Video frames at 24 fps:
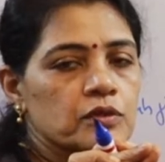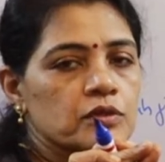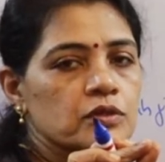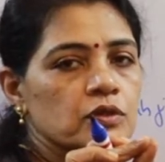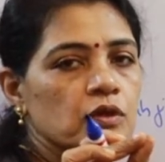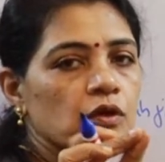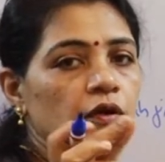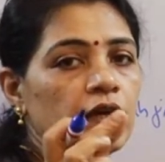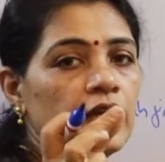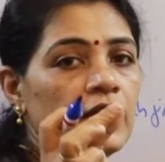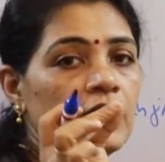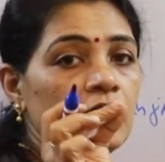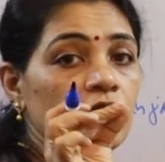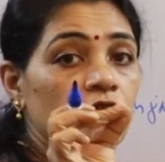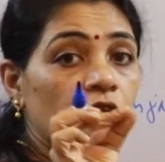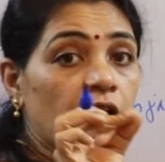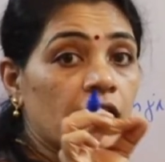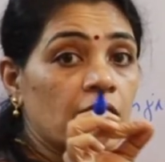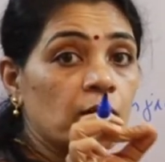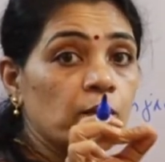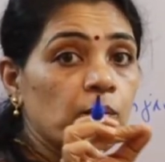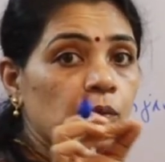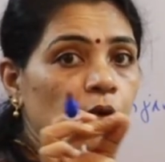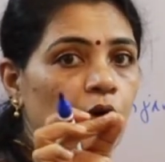So, in
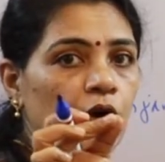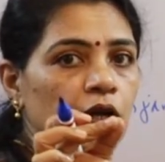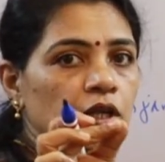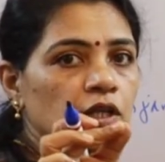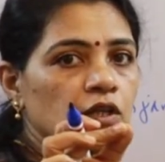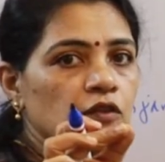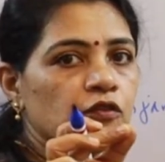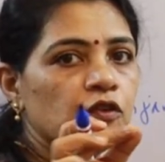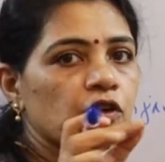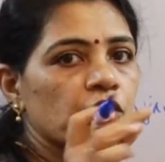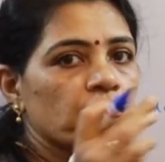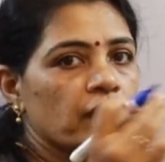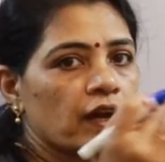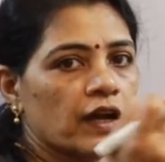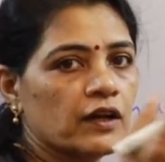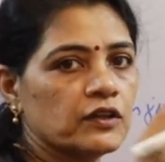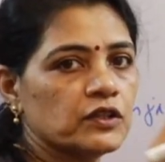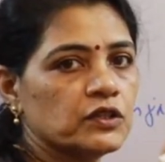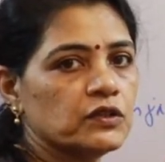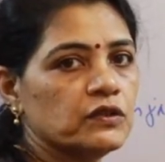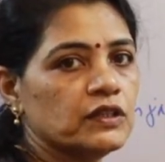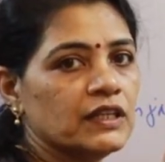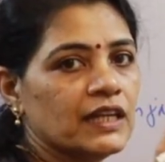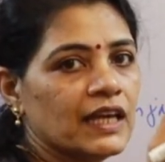1.4 we
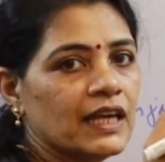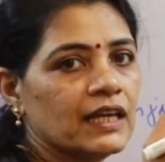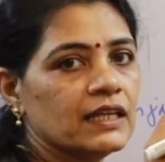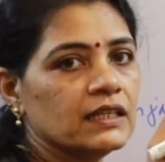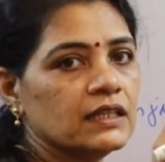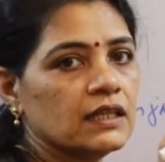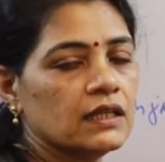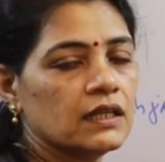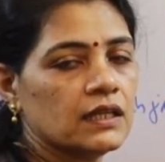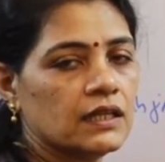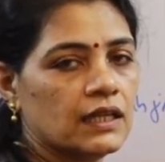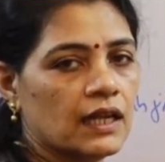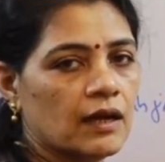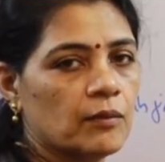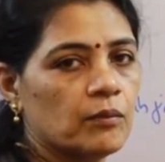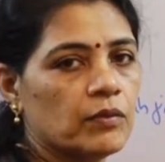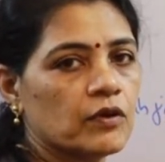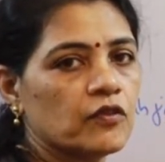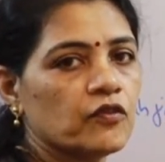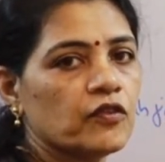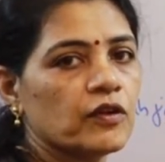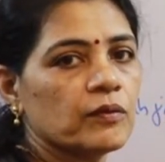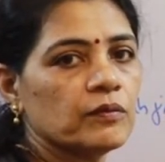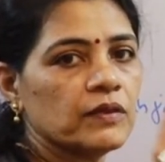have to take the
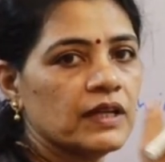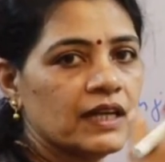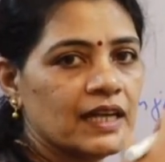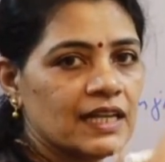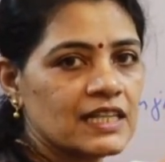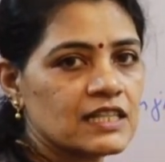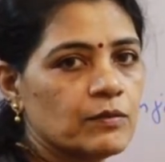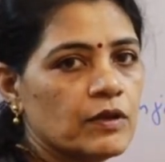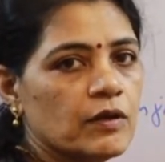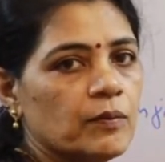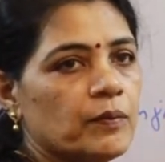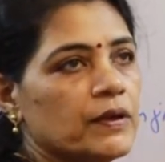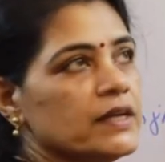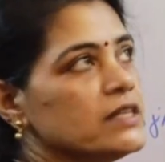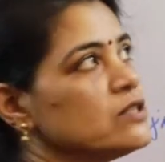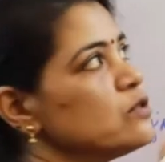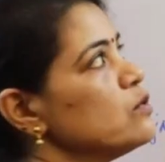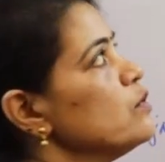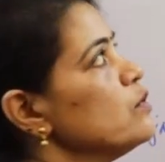number from the decimal place.